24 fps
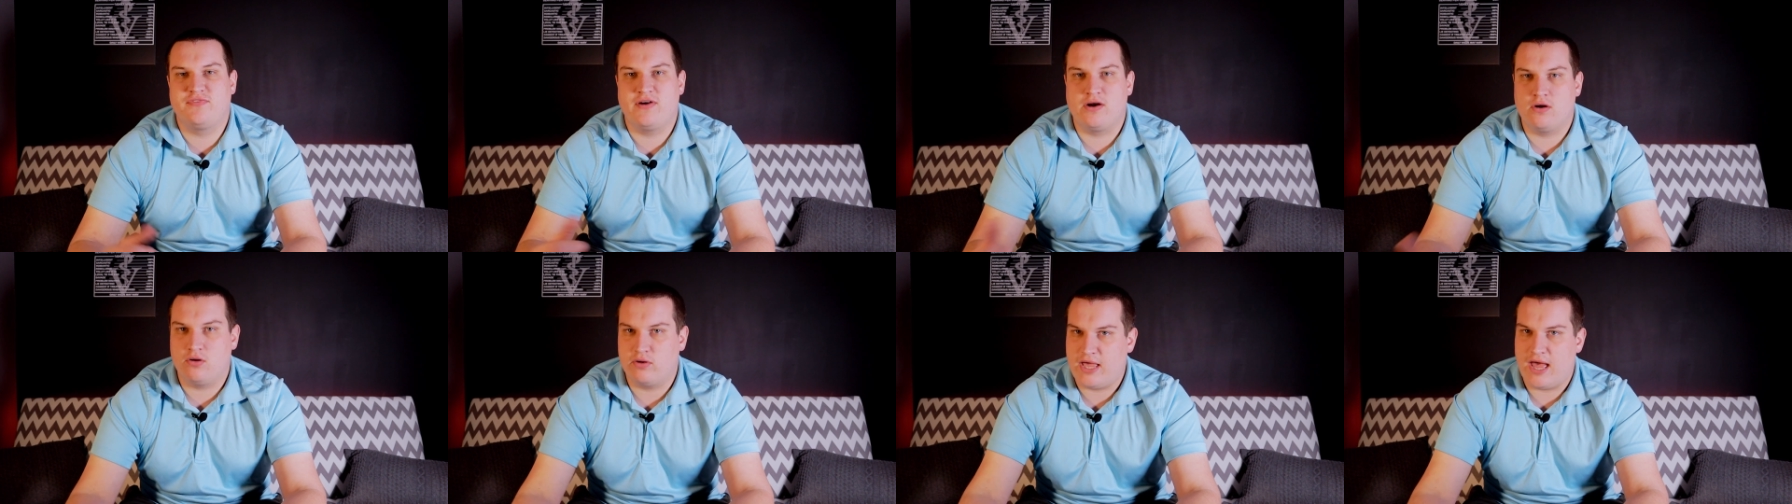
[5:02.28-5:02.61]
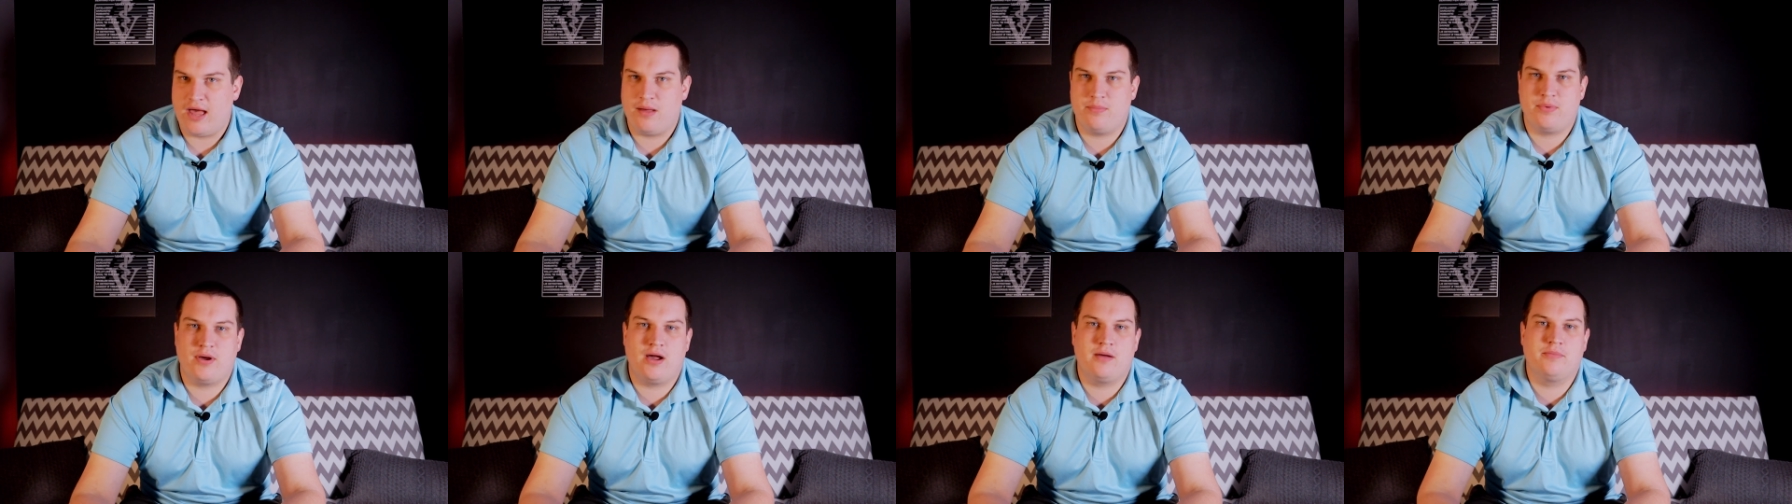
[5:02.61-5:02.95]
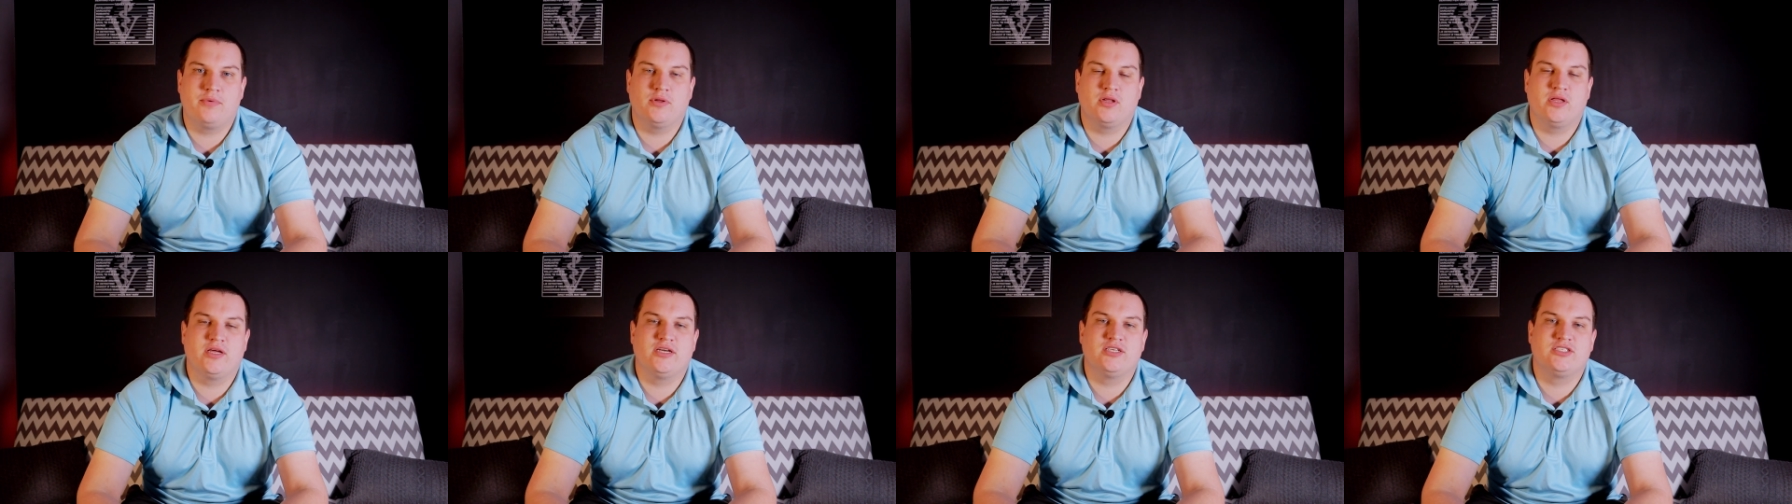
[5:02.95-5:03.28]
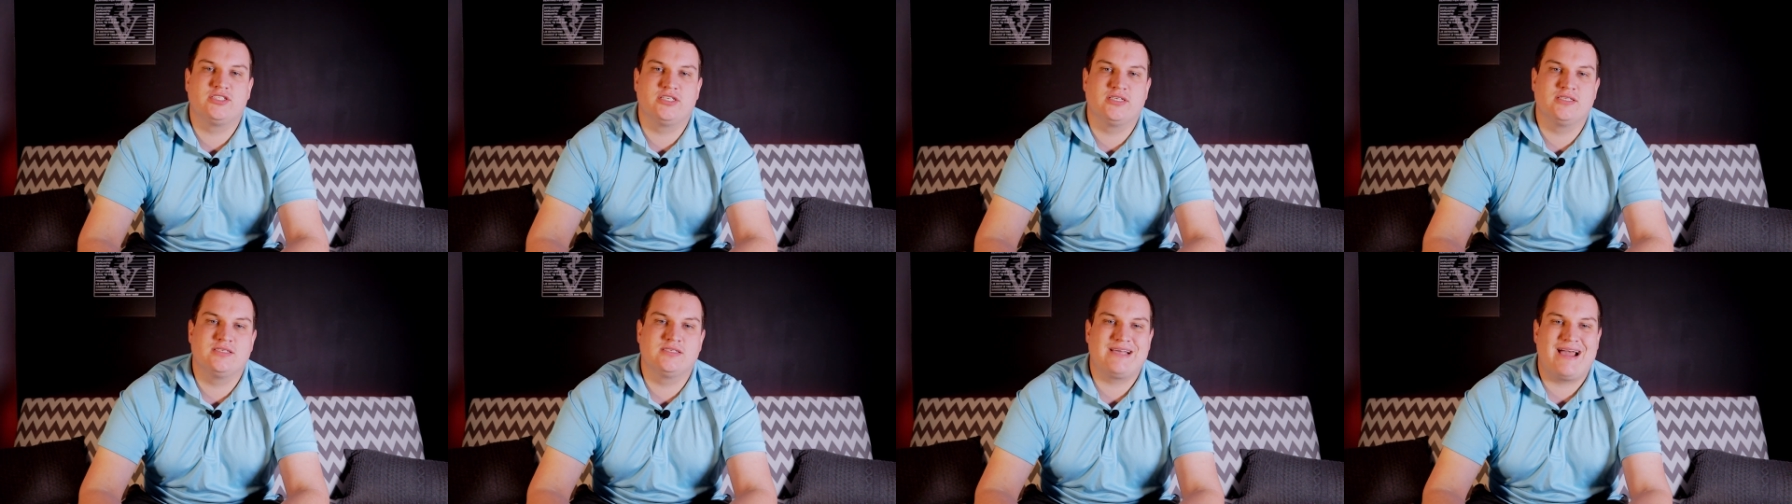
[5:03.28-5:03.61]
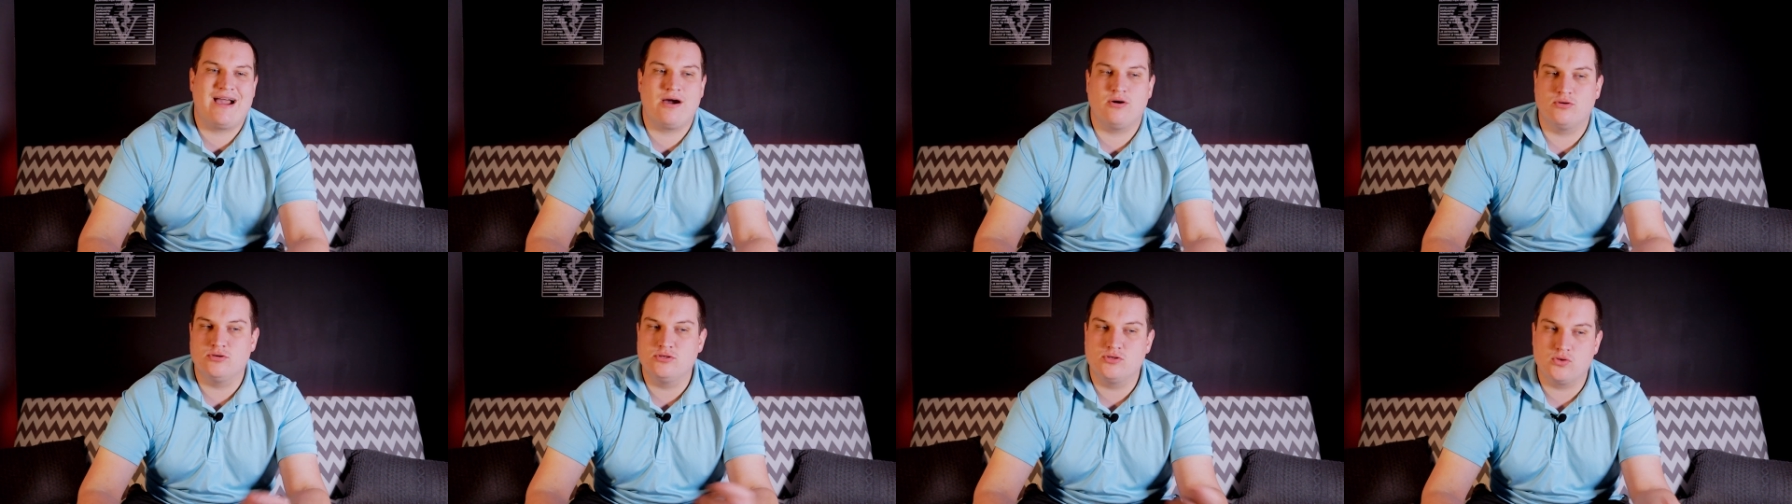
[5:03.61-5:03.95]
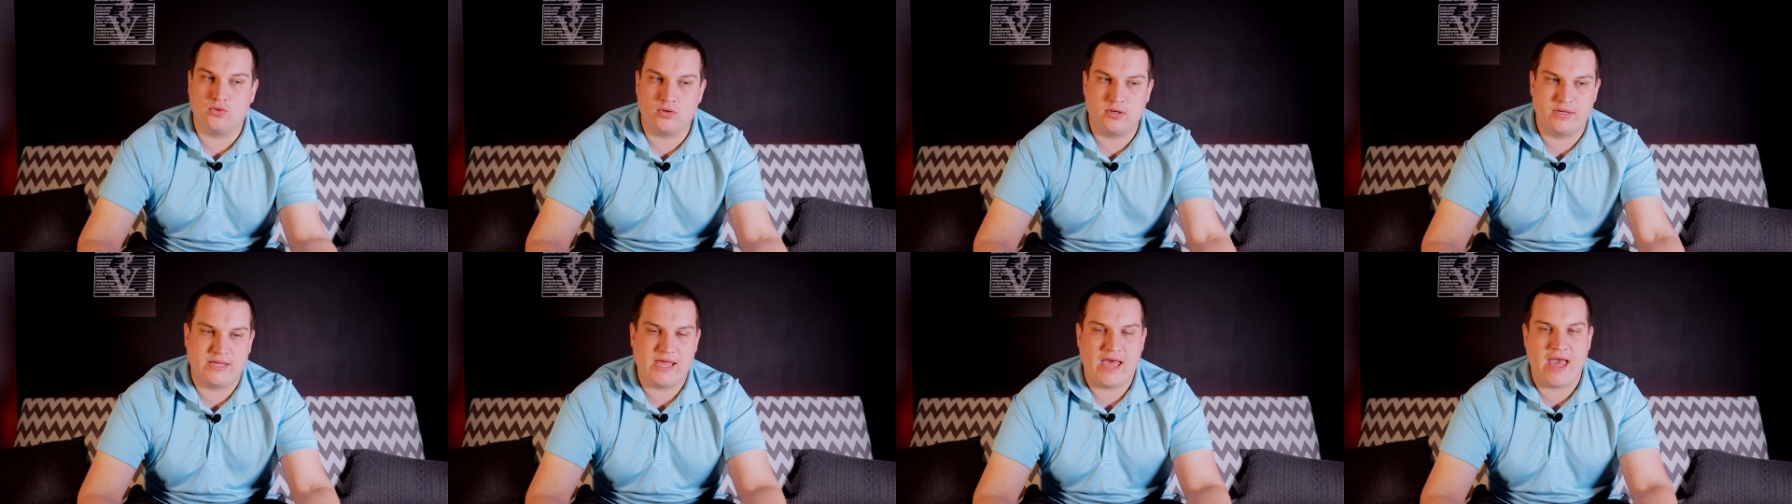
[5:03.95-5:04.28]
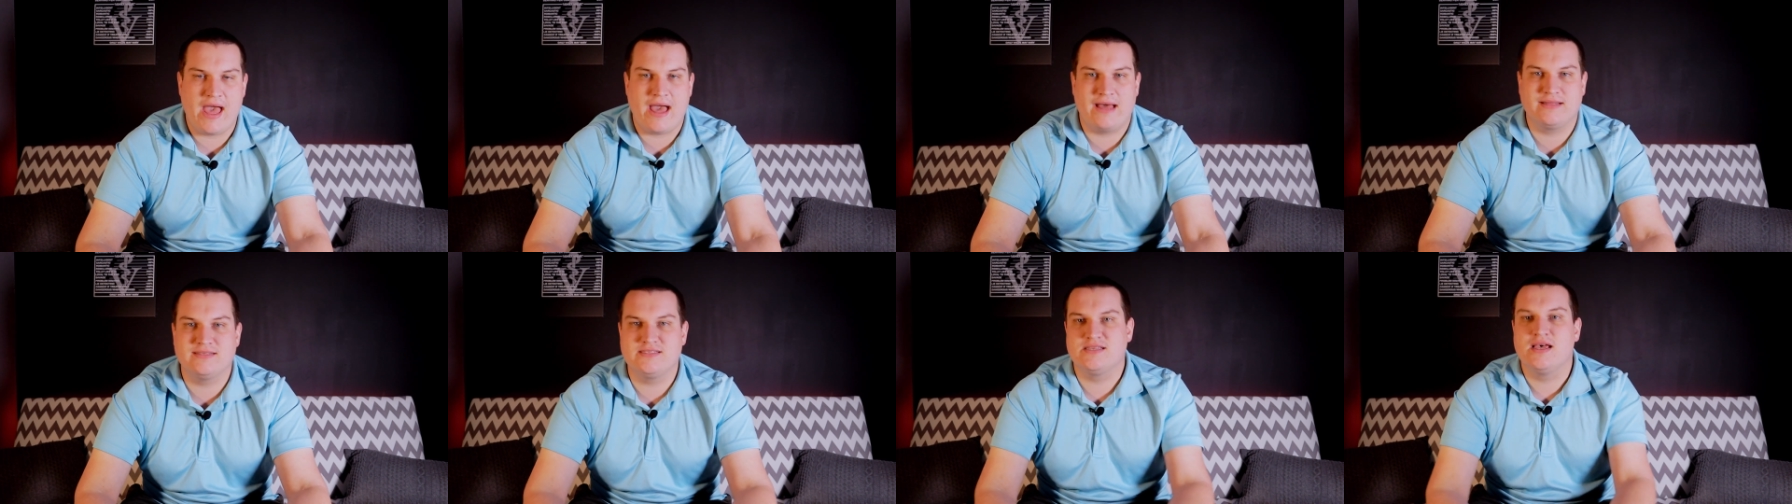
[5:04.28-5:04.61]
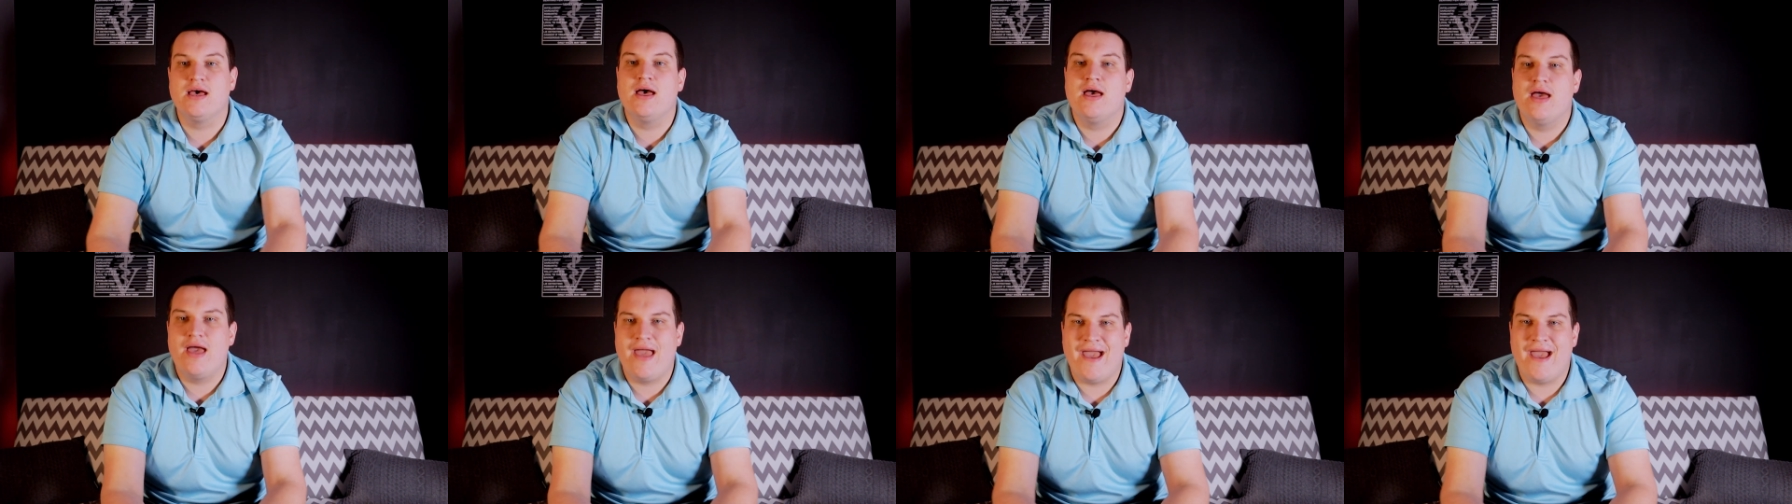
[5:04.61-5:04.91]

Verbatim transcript: feral cat populations, outdoor cats